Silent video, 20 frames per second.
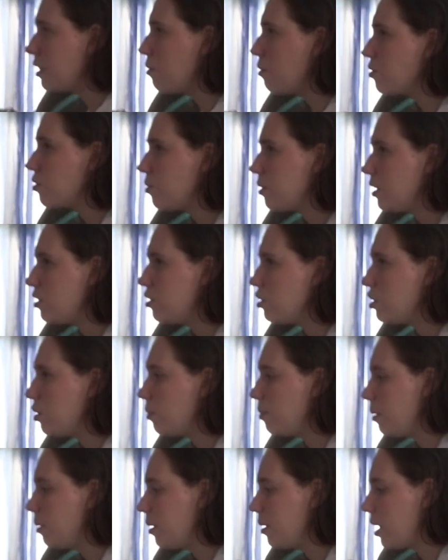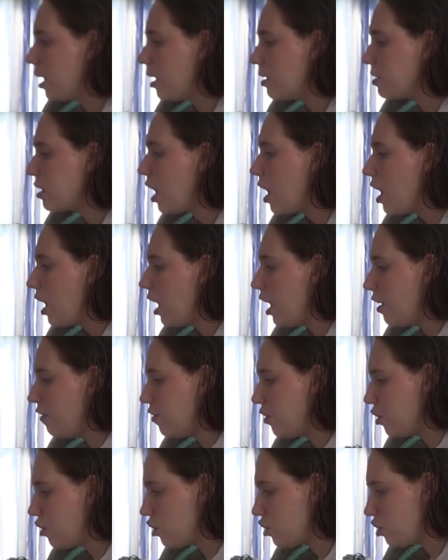that was really stupid because if
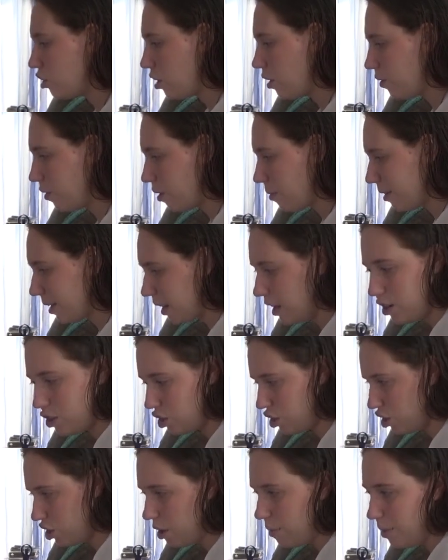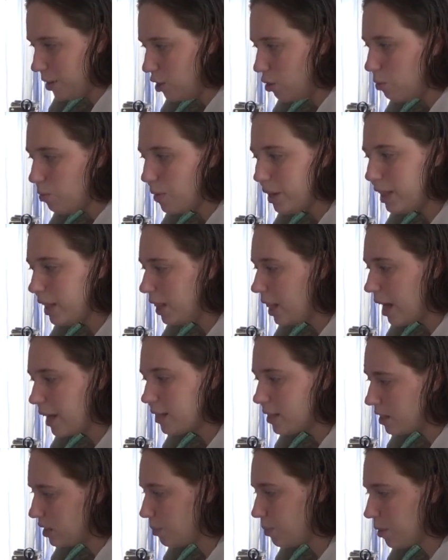you're sure of your relationship and you really like
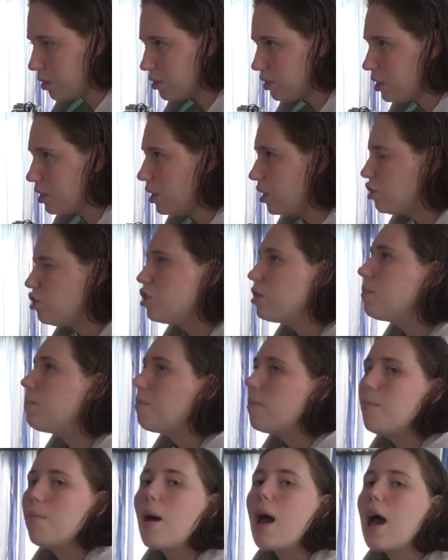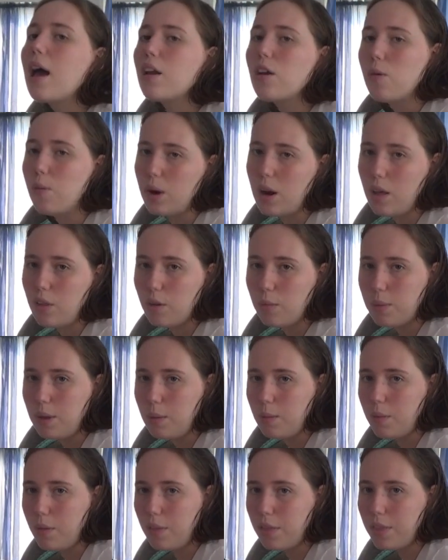this person, it shouldn't matter what other
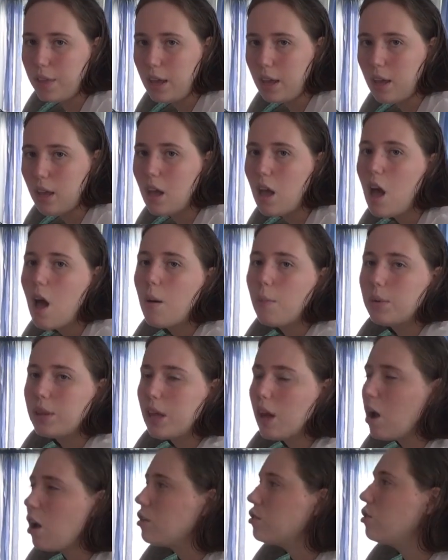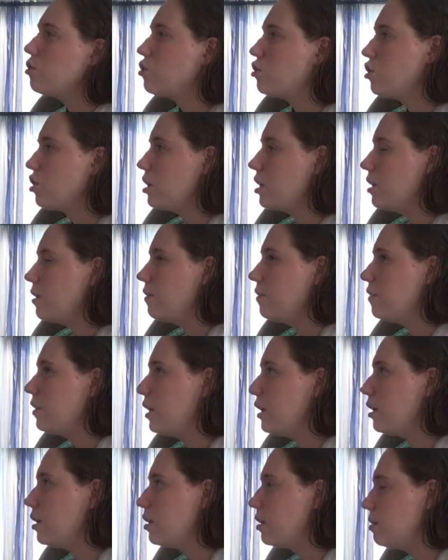people think. But they also shouldn't have,
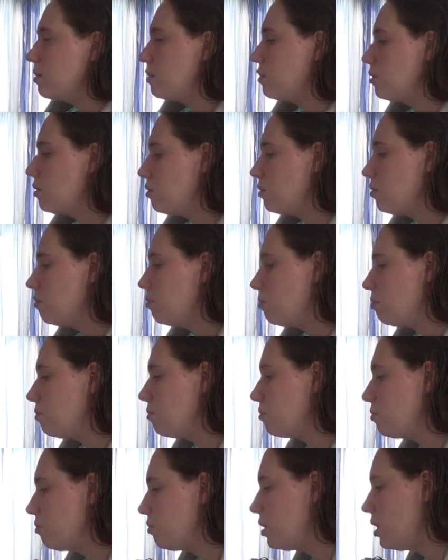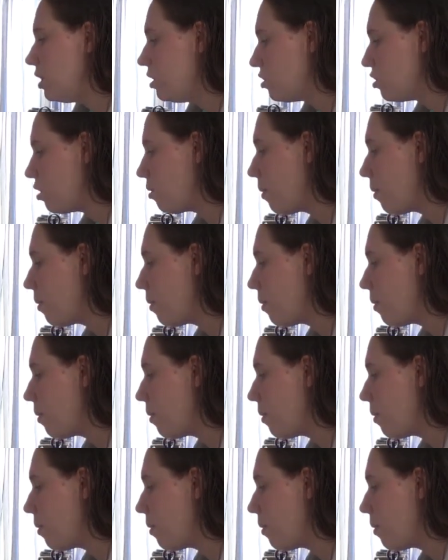like, teased her